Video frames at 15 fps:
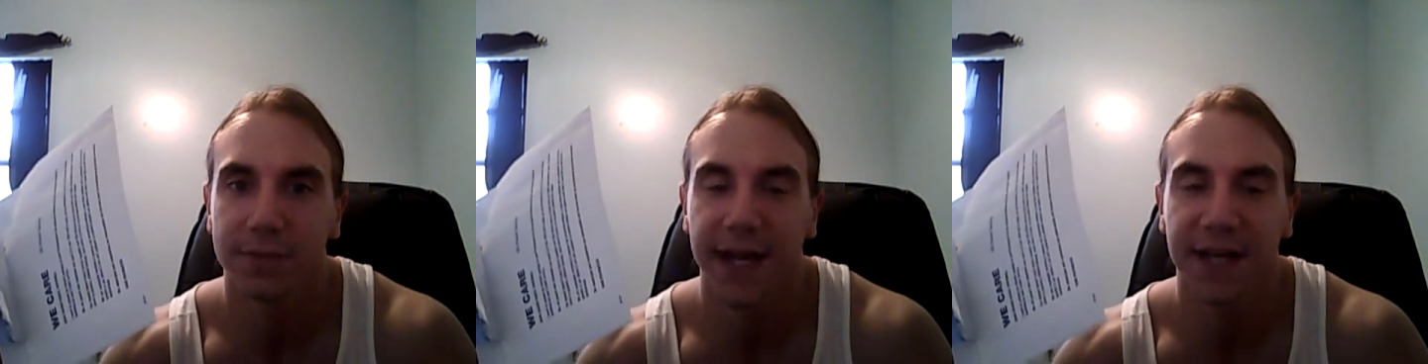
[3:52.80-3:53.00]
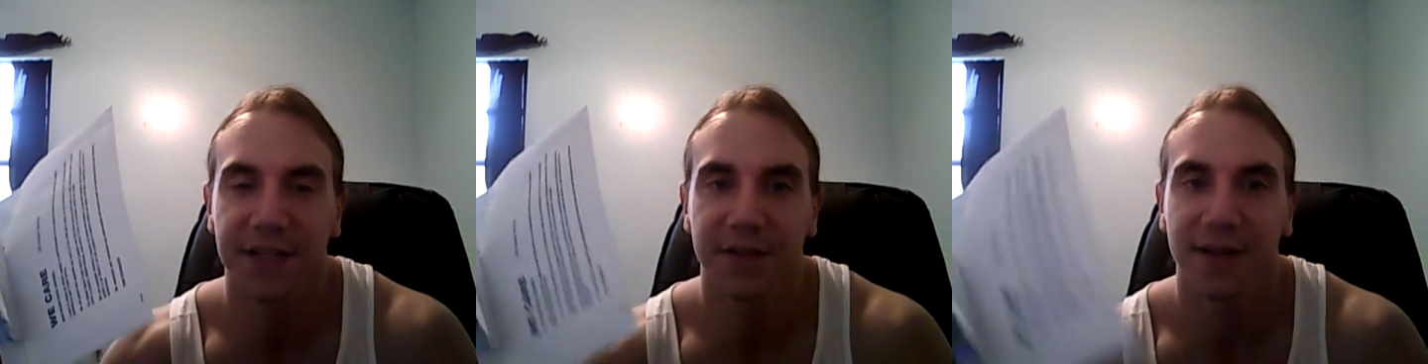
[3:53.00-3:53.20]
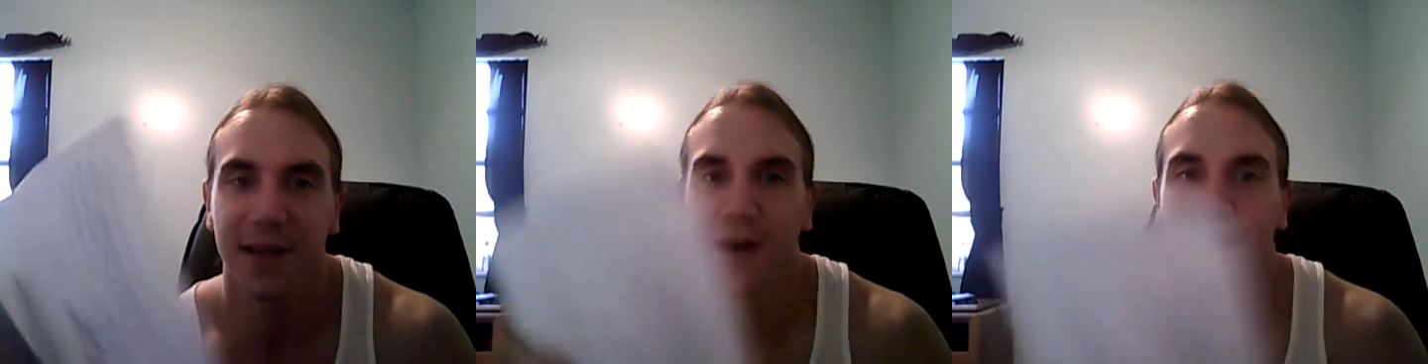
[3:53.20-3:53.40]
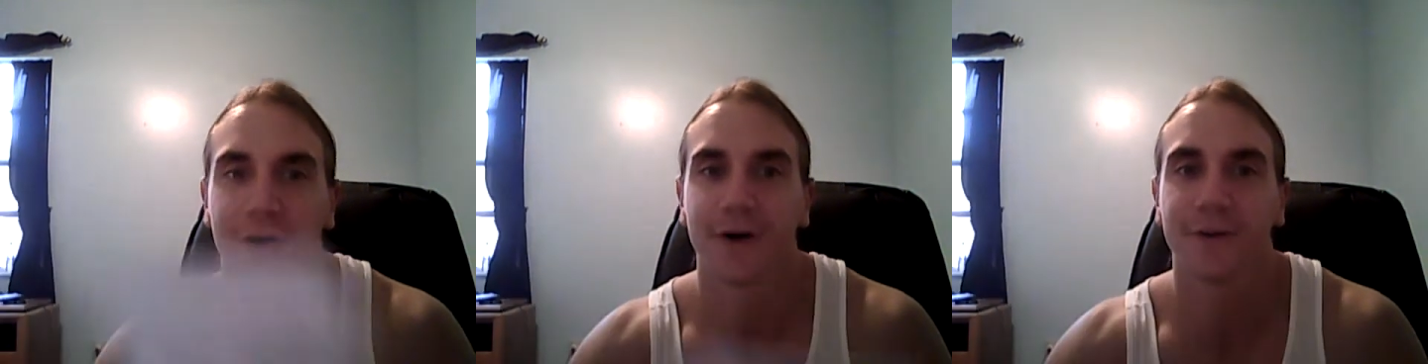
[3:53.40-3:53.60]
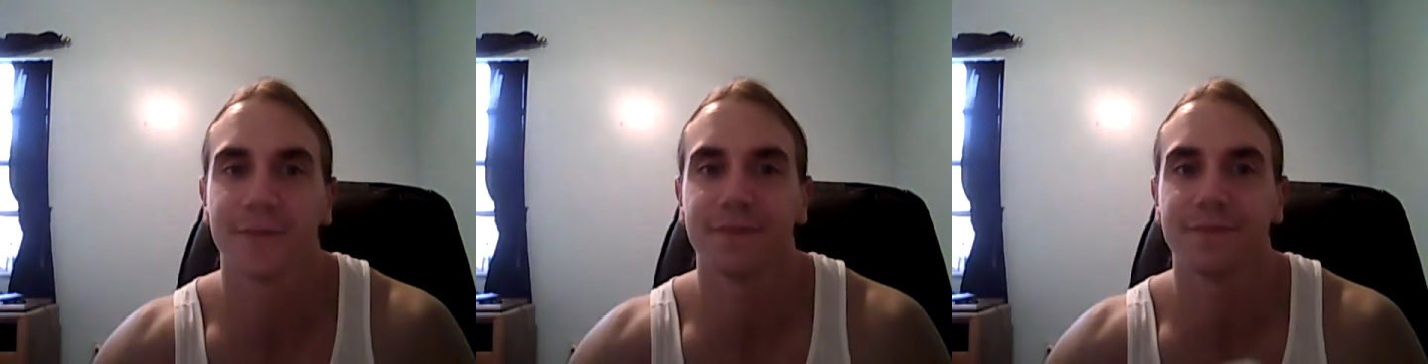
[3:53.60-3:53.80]
takes the
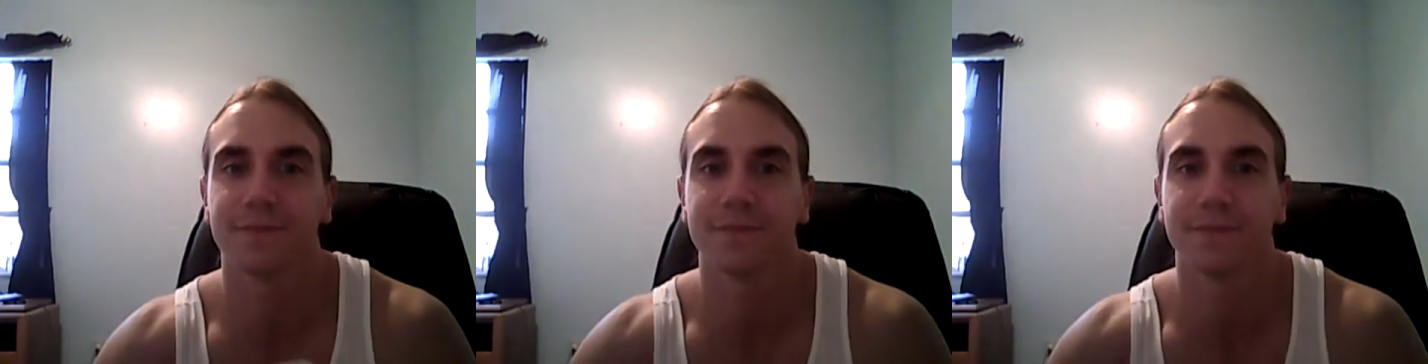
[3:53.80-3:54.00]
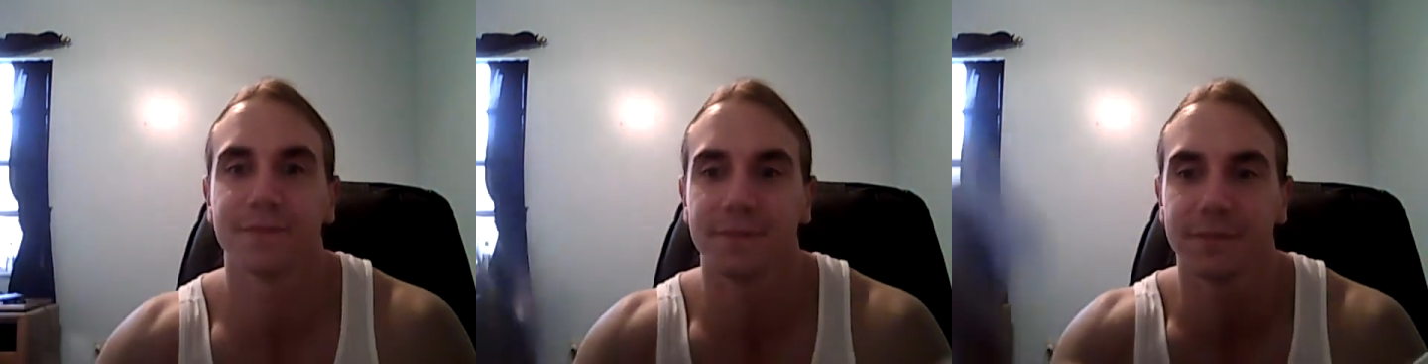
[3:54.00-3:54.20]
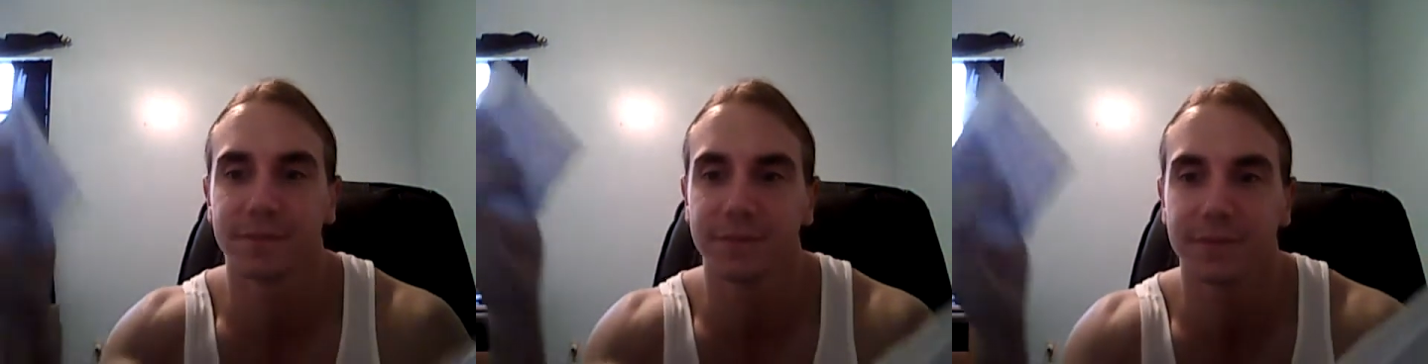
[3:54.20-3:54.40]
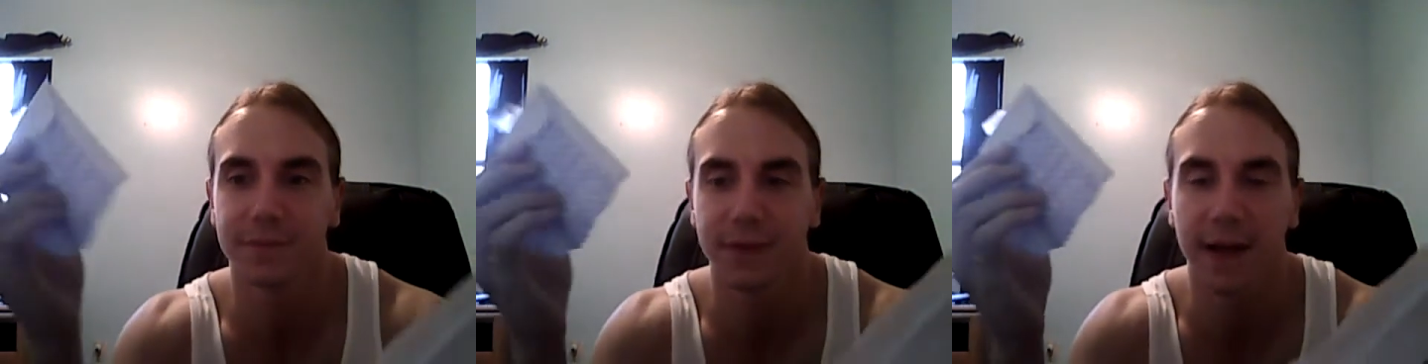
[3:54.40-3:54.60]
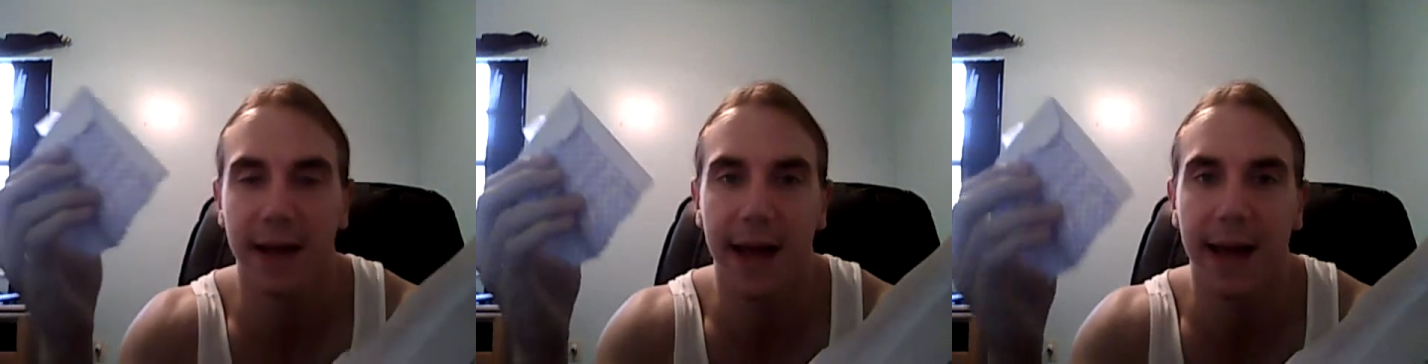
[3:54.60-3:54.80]
letter,
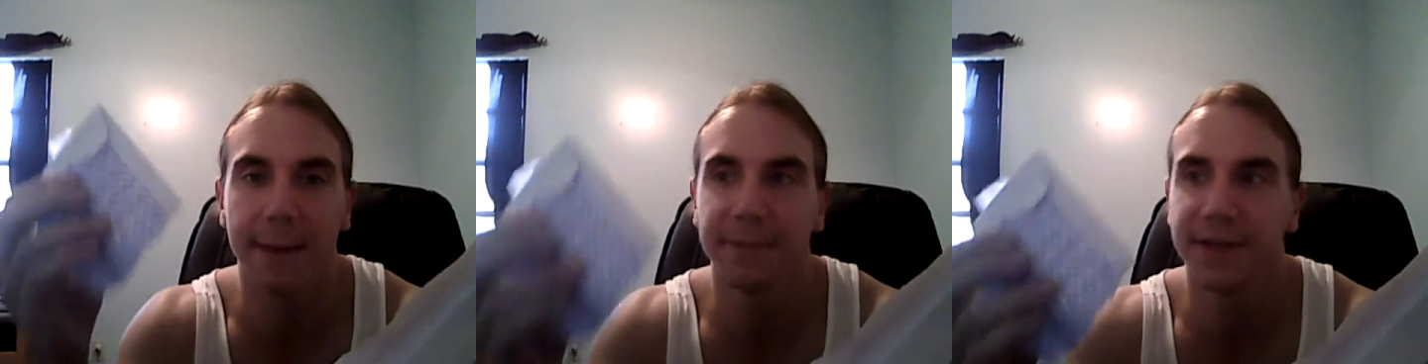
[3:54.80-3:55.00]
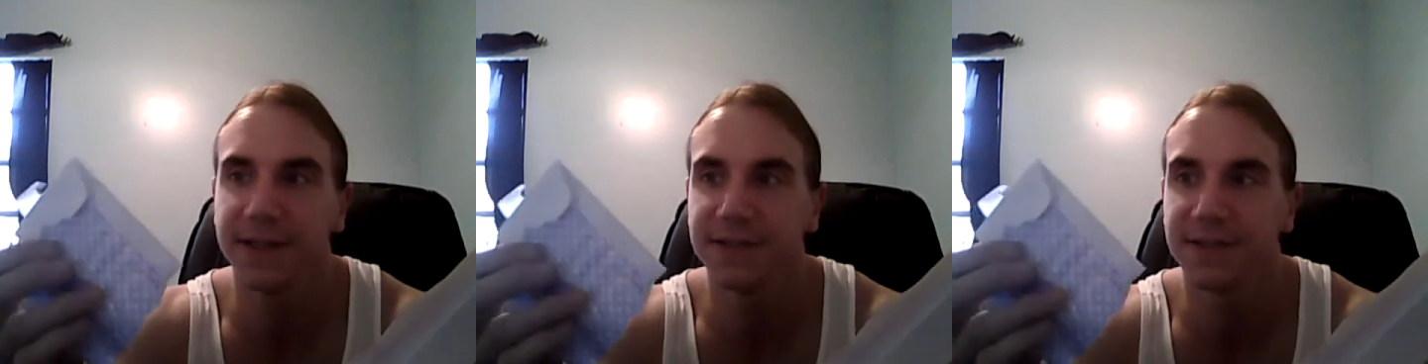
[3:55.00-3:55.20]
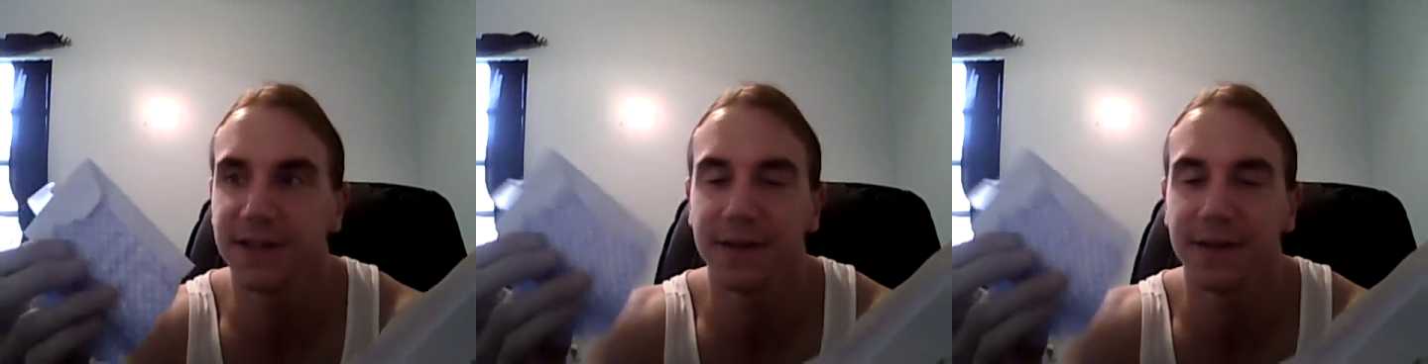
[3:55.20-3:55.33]
empties